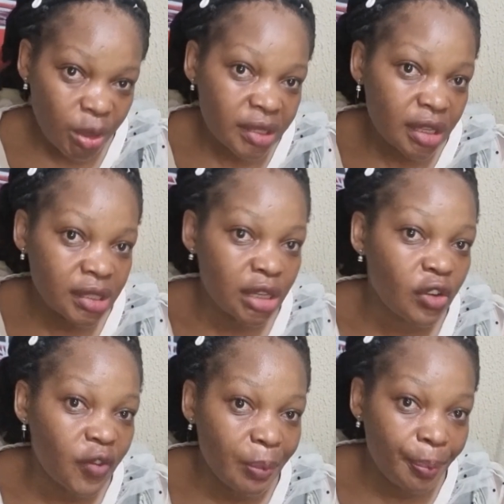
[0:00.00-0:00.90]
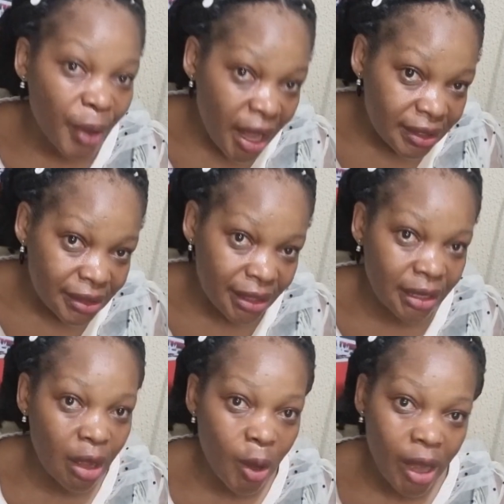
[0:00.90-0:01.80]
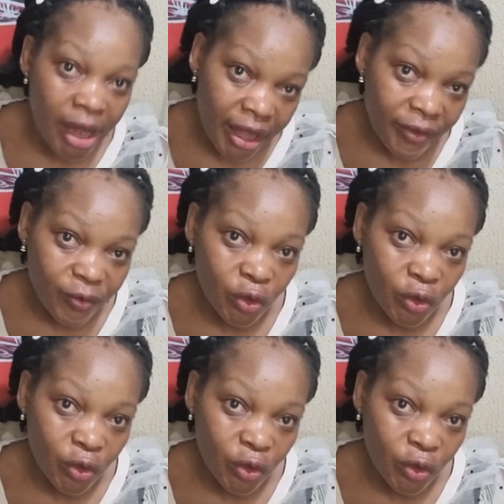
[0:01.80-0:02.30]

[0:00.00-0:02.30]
is a thing of a past in our life.